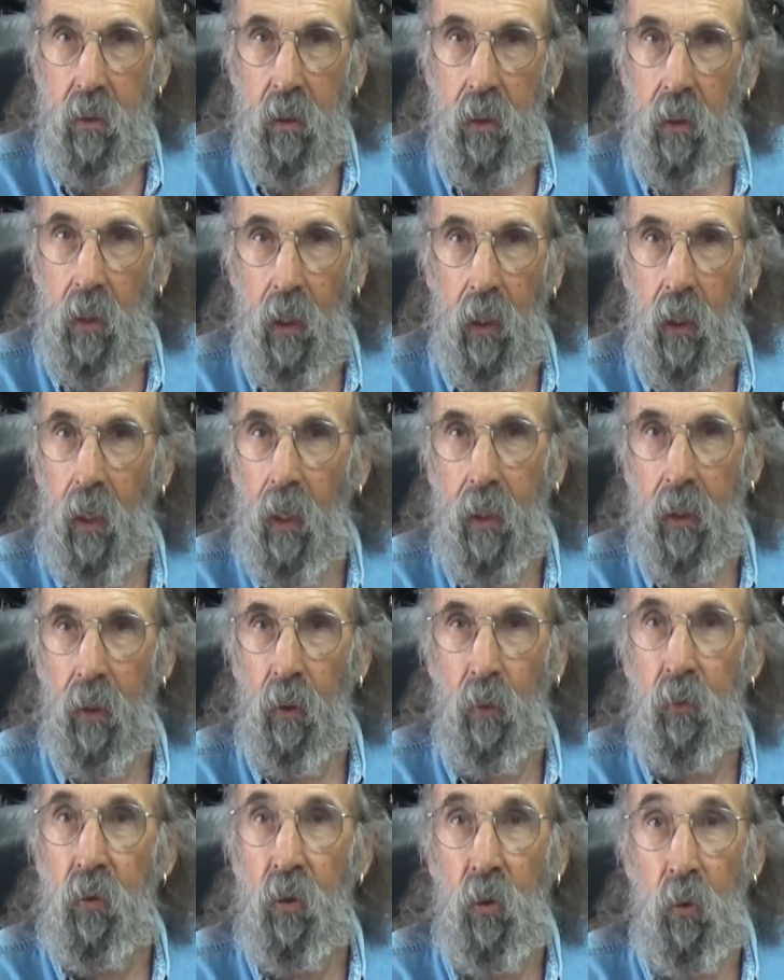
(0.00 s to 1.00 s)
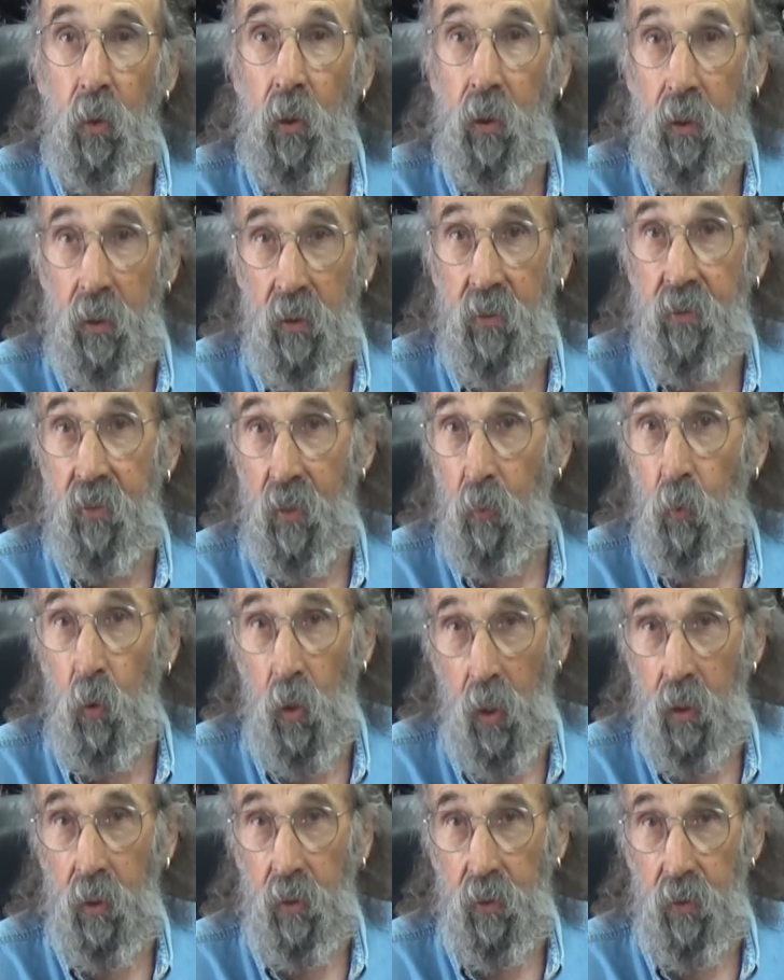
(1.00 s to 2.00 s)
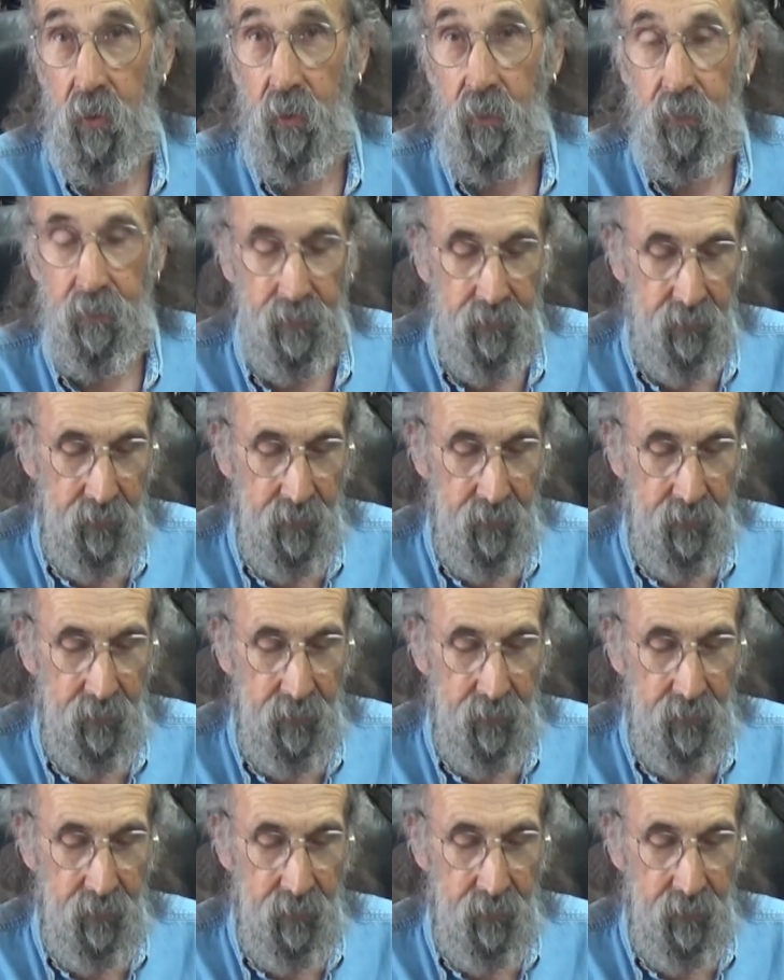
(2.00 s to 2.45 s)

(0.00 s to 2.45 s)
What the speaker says: and then I go do what it is I want to do.